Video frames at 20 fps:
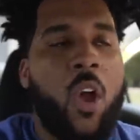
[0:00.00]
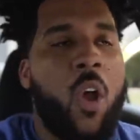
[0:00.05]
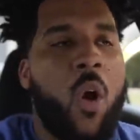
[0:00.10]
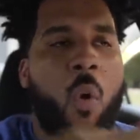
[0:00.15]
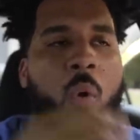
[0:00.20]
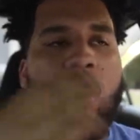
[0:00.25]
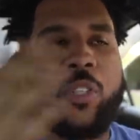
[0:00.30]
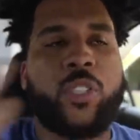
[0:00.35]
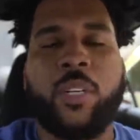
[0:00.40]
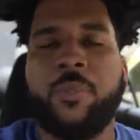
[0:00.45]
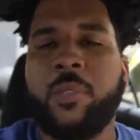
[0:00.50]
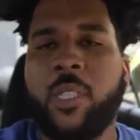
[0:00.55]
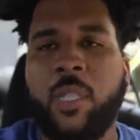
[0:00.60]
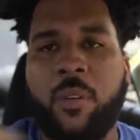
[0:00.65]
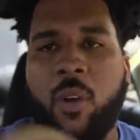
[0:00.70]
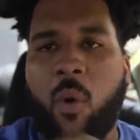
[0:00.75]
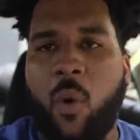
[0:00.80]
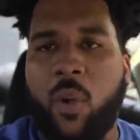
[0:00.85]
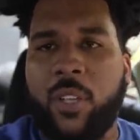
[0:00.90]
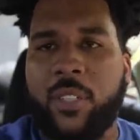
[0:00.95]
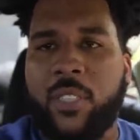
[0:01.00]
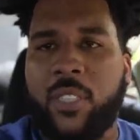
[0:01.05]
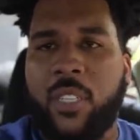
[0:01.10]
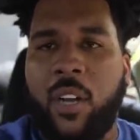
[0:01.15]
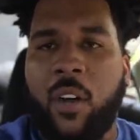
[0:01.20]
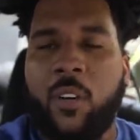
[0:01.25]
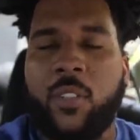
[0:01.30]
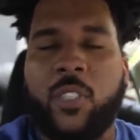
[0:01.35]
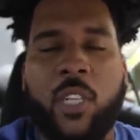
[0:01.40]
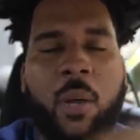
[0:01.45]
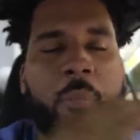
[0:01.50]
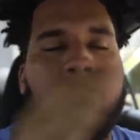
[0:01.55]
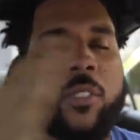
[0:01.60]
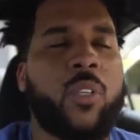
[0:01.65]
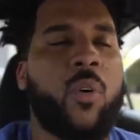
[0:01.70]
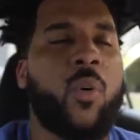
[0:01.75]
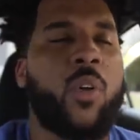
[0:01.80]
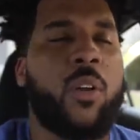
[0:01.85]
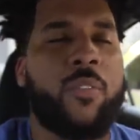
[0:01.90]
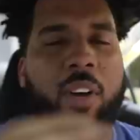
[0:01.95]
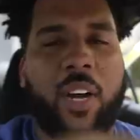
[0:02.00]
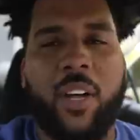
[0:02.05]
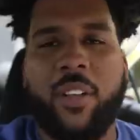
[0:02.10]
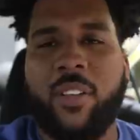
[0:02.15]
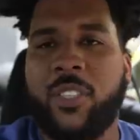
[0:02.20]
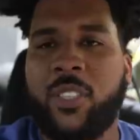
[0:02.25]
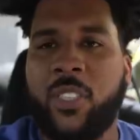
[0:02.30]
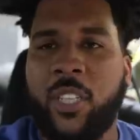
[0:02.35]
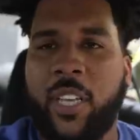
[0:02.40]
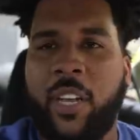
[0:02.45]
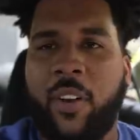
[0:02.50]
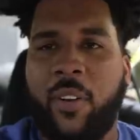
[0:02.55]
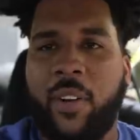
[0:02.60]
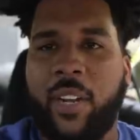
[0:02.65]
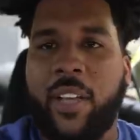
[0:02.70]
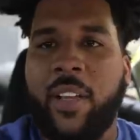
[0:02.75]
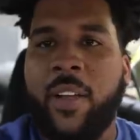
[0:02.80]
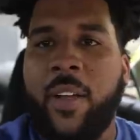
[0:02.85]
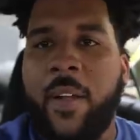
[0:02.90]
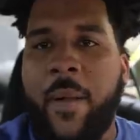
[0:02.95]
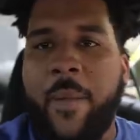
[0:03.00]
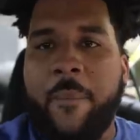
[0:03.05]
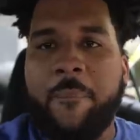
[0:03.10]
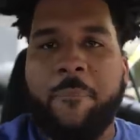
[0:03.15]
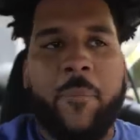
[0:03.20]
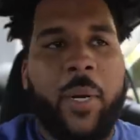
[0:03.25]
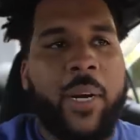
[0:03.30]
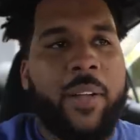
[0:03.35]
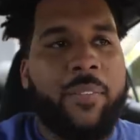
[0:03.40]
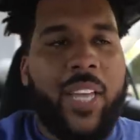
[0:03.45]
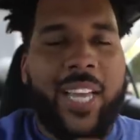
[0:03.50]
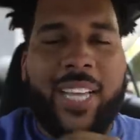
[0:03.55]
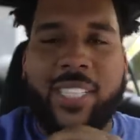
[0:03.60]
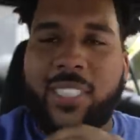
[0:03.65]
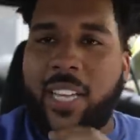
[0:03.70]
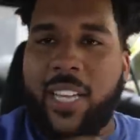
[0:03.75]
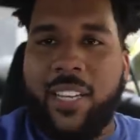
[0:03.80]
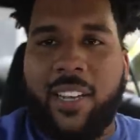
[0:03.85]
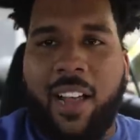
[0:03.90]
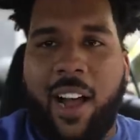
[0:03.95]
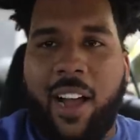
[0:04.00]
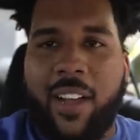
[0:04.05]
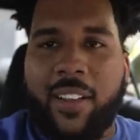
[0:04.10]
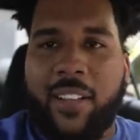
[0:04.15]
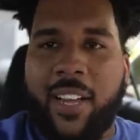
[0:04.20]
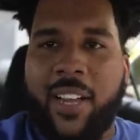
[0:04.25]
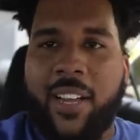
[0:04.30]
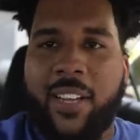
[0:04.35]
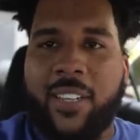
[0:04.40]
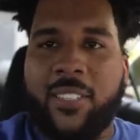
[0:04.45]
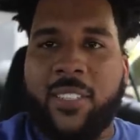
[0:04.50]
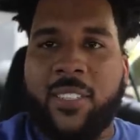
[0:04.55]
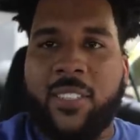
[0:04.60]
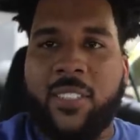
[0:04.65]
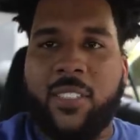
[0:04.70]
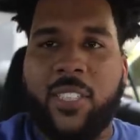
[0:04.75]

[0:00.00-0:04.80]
or some some or this, some sort of other security. But it's getting hot, guys.